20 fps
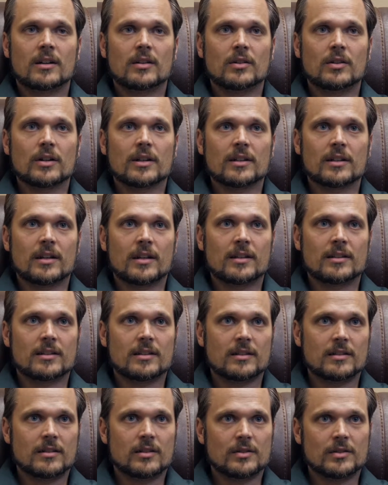look
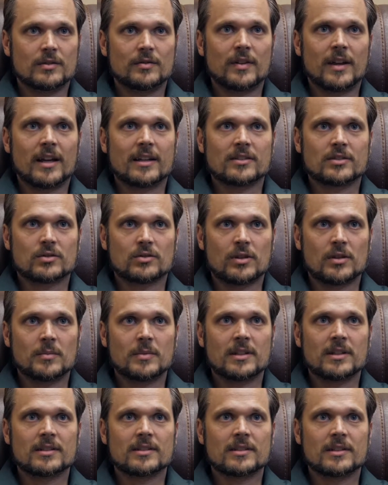at those advanced
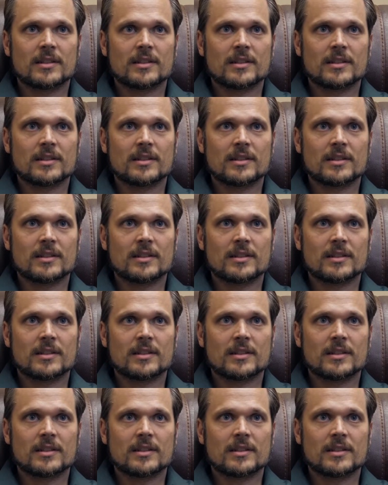treatments,